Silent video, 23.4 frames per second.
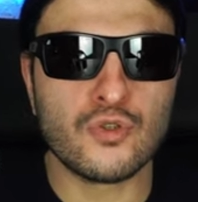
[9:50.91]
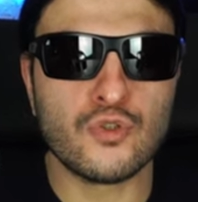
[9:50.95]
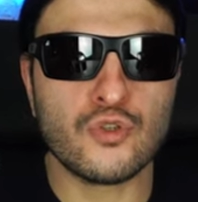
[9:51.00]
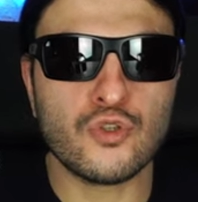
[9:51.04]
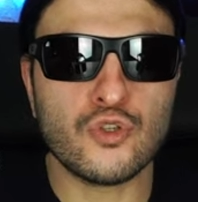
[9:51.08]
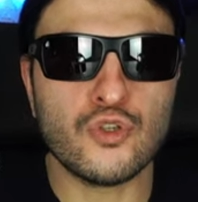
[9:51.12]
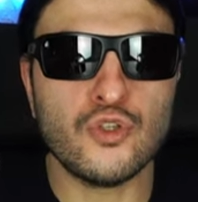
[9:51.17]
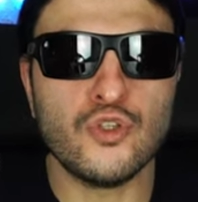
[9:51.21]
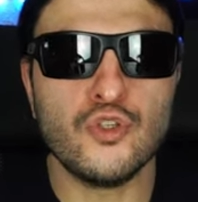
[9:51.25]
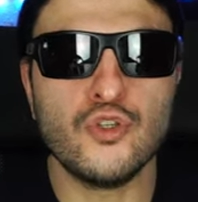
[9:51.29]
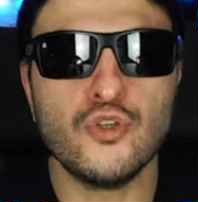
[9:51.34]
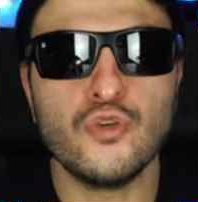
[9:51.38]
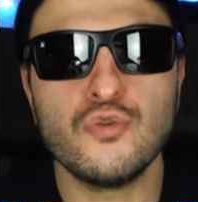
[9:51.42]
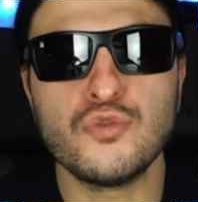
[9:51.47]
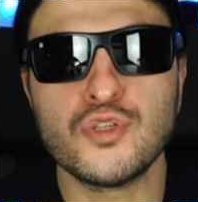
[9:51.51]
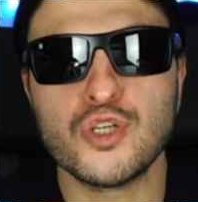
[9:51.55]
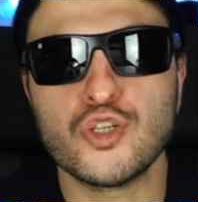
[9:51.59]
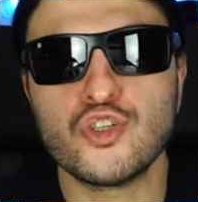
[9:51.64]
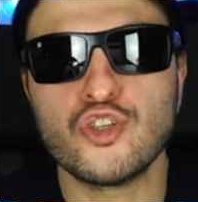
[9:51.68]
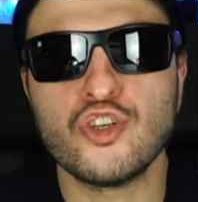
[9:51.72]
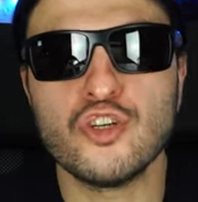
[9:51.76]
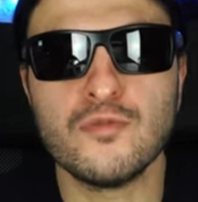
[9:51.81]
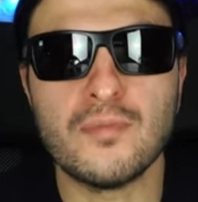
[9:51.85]
to use
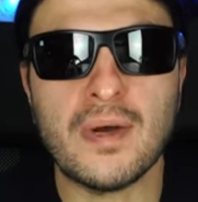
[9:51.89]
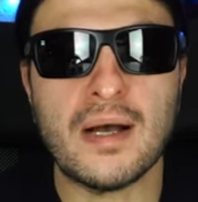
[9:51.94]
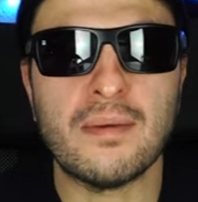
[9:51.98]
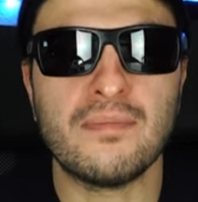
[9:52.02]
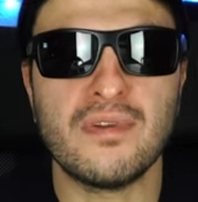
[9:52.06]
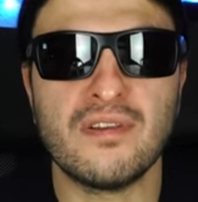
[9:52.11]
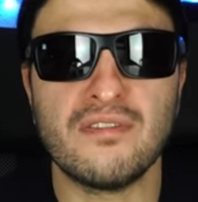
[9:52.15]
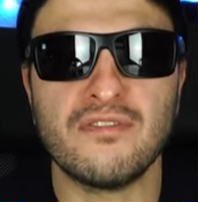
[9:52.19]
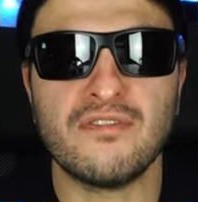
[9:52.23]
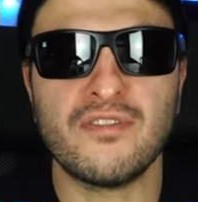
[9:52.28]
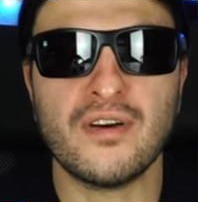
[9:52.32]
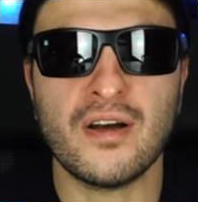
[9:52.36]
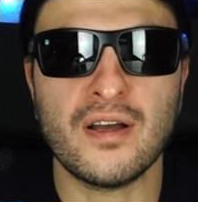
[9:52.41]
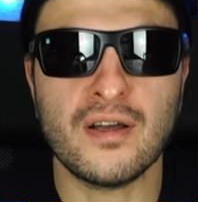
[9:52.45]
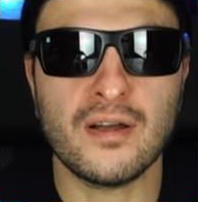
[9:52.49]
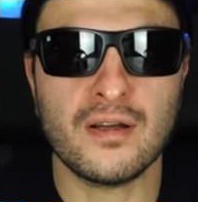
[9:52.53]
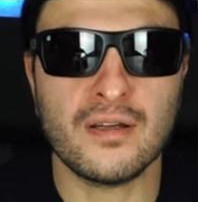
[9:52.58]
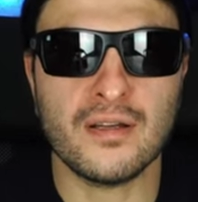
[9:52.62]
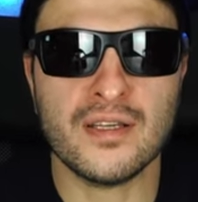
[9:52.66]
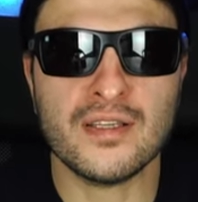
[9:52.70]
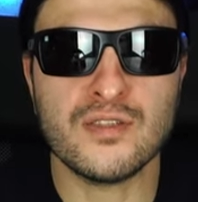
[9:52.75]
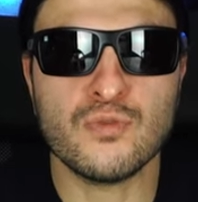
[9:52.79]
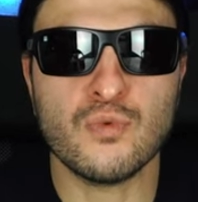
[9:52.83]
a tube
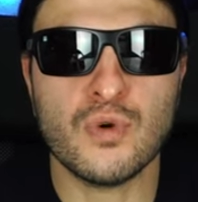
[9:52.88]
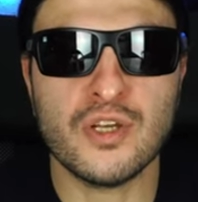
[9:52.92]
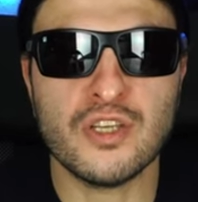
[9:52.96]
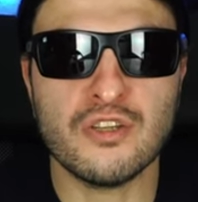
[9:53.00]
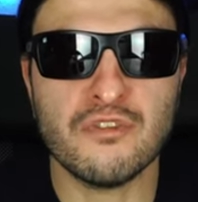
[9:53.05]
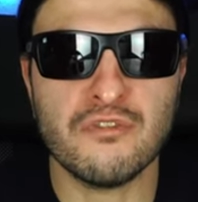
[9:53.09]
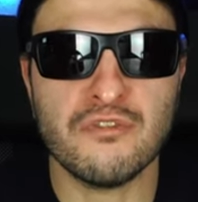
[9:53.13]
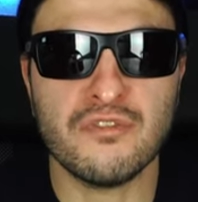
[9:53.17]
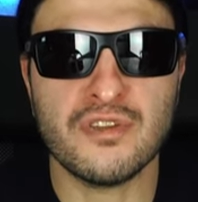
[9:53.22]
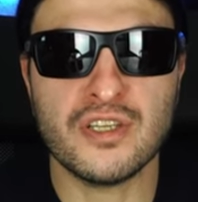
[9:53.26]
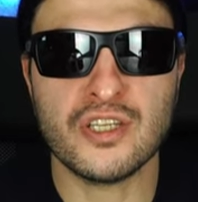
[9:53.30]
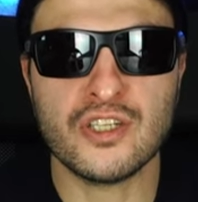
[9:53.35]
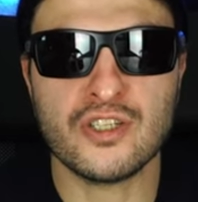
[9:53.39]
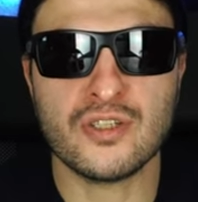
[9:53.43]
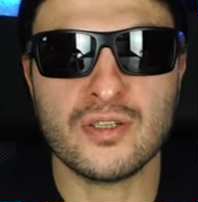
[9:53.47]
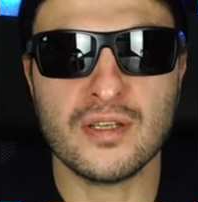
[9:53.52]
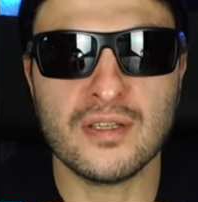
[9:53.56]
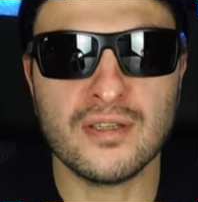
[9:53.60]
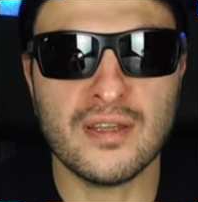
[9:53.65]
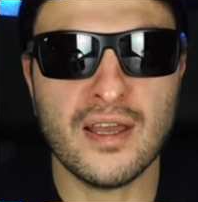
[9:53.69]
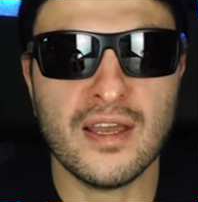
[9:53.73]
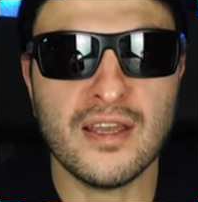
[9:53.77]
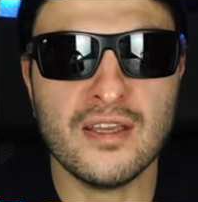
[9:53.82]
amplifier is when you finish
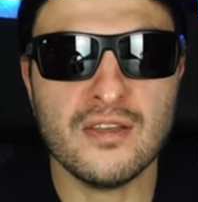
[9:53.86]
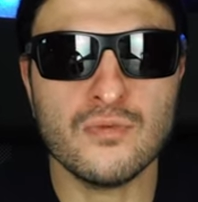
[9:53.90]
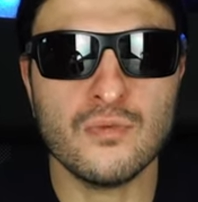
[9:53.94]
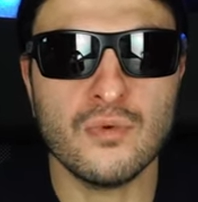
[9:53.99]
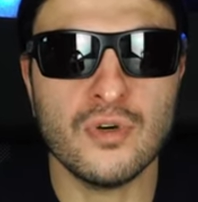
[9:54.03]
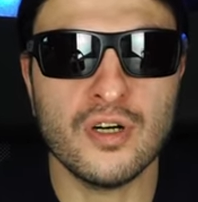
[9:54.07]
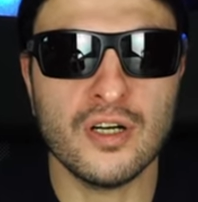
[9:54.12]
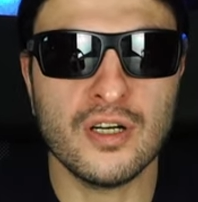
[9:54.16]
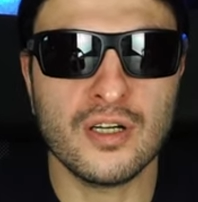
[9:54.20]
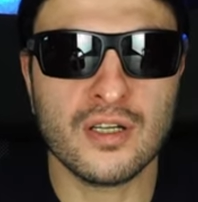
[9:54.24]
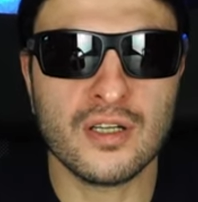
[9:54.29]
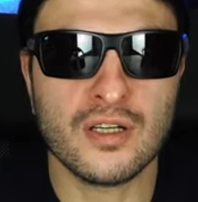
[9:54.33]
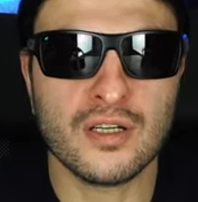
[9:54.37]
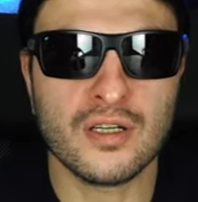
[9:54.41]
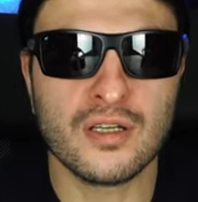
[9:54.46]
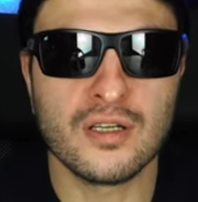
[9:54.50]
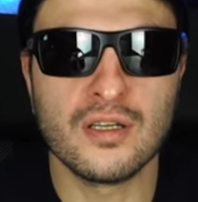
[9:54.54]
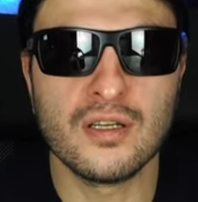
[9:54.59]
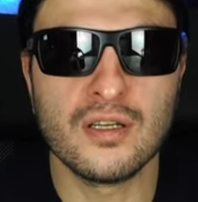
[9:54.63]
the day's work,